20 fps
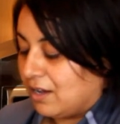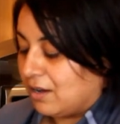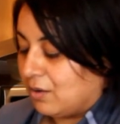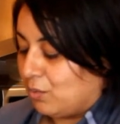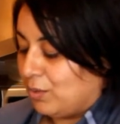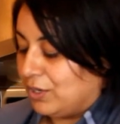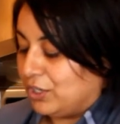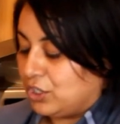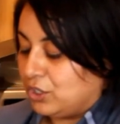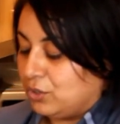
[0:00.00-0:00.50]

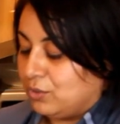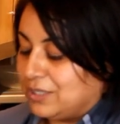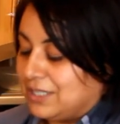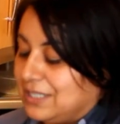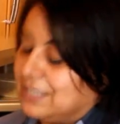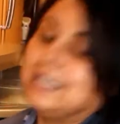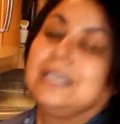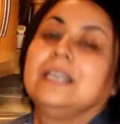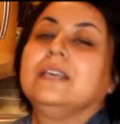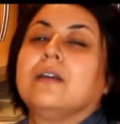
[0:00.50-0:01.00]
which you
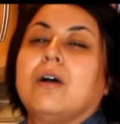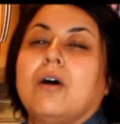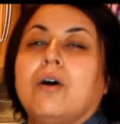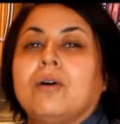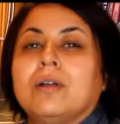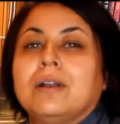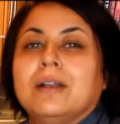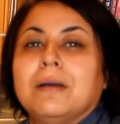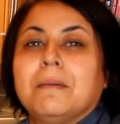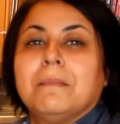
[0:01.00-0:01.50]
see
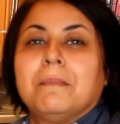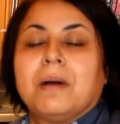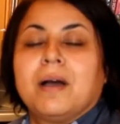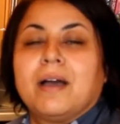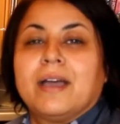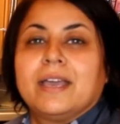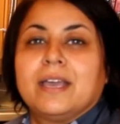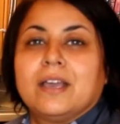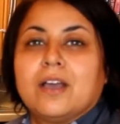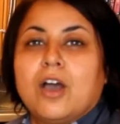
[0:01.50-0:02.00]
on
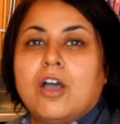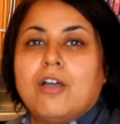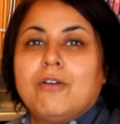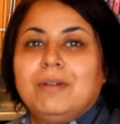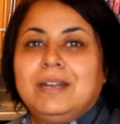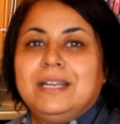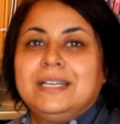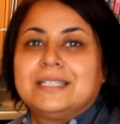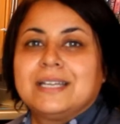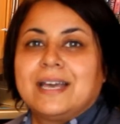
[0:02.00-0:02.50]
my
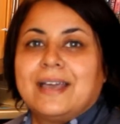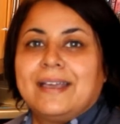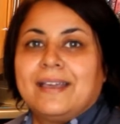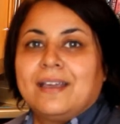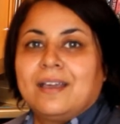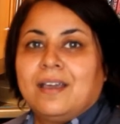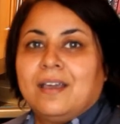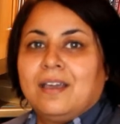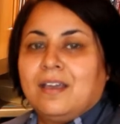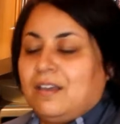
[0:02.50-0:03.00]
holy
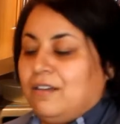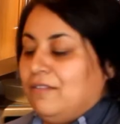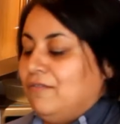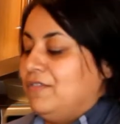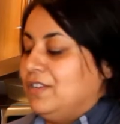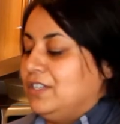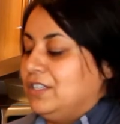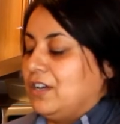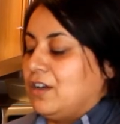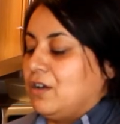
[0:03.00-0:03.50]
day
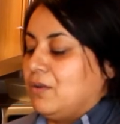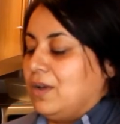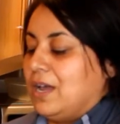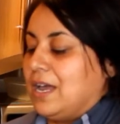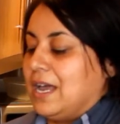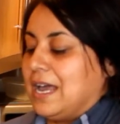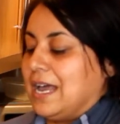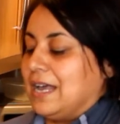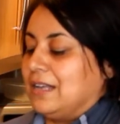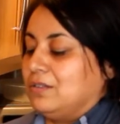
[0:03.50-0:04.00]
video
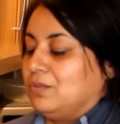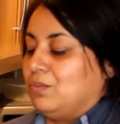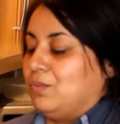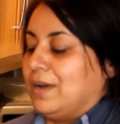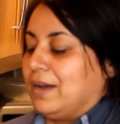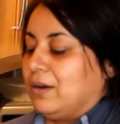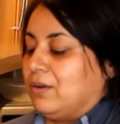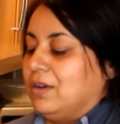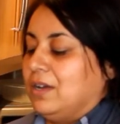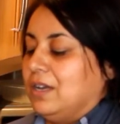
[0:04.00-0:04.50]
as
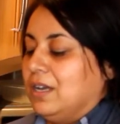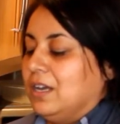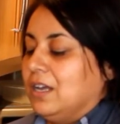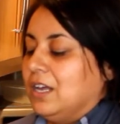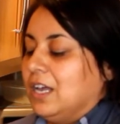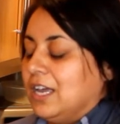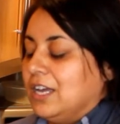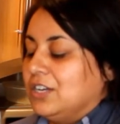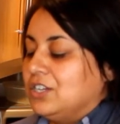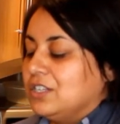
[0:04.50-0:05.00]
well.
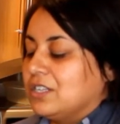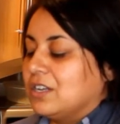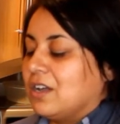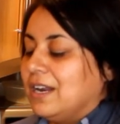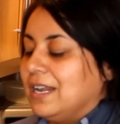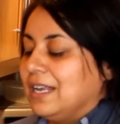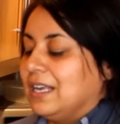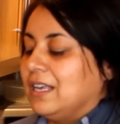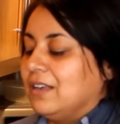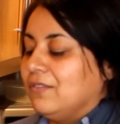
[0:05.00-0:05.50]
It just
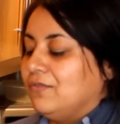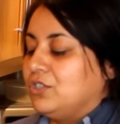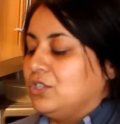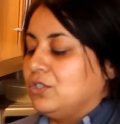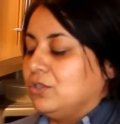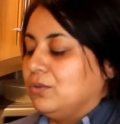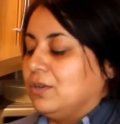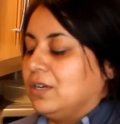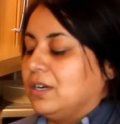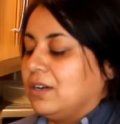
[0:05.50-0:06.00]
kind of gives
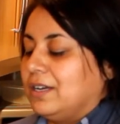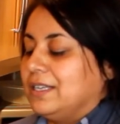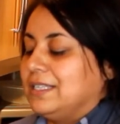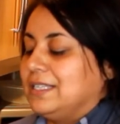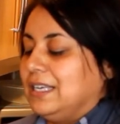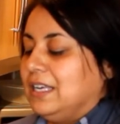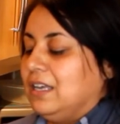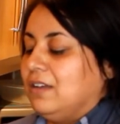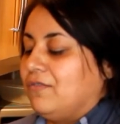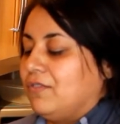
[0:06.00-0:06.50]
you a nice
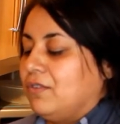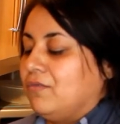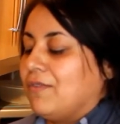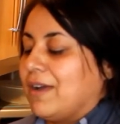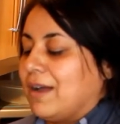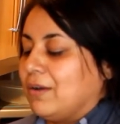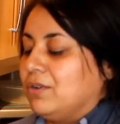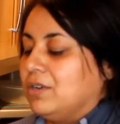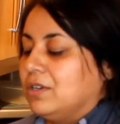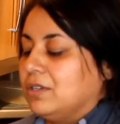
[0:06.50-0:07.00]
even
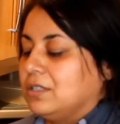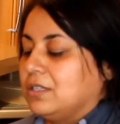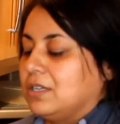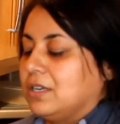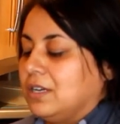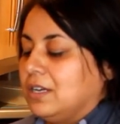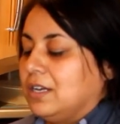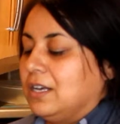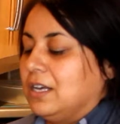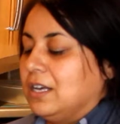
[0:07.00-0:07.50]
roundness,
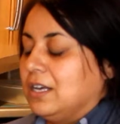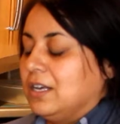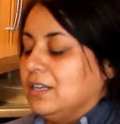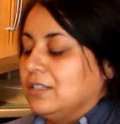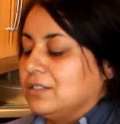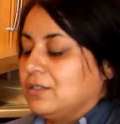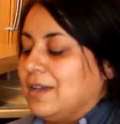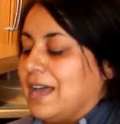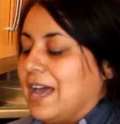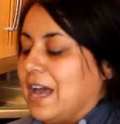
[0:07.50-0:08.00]

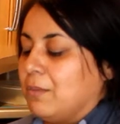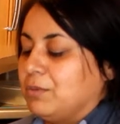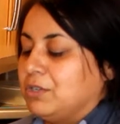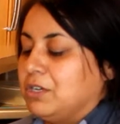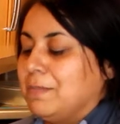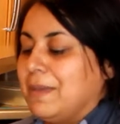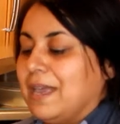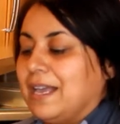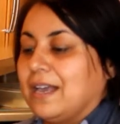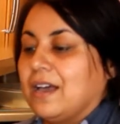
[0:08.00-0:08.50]
so it helps you
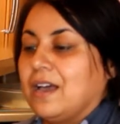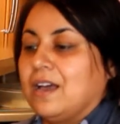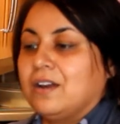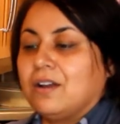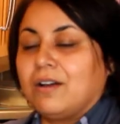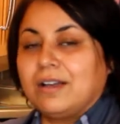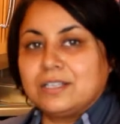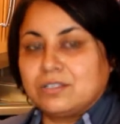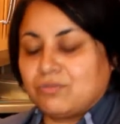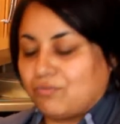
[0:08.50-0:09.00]
make a
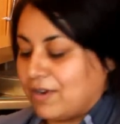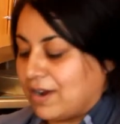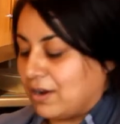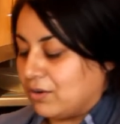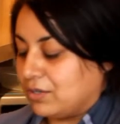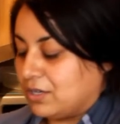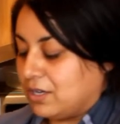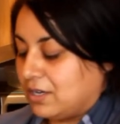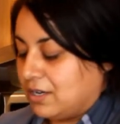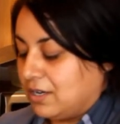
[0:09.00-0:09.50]
nice
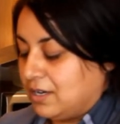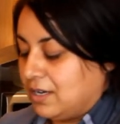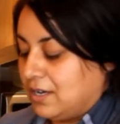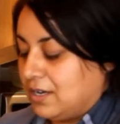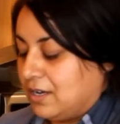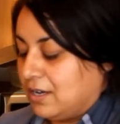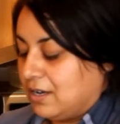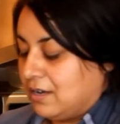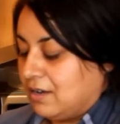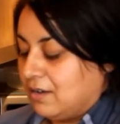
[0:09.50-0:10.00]
round
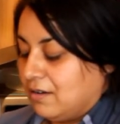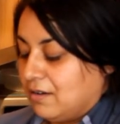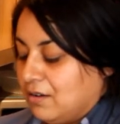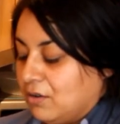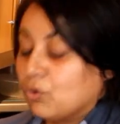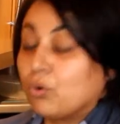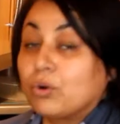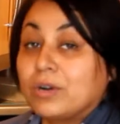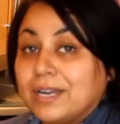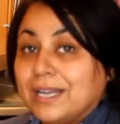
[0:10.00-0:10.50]

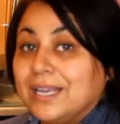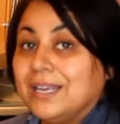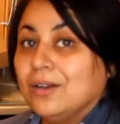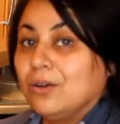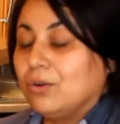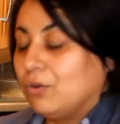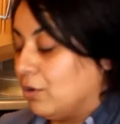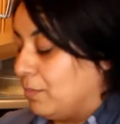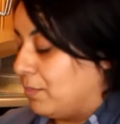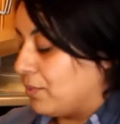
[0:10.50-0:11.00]
roti
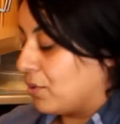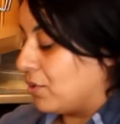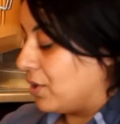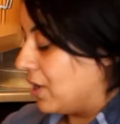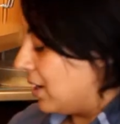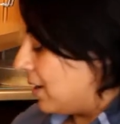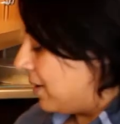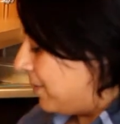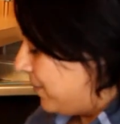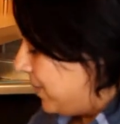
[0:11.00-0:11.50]
or
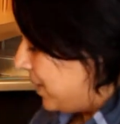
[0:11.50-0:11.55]
paratha.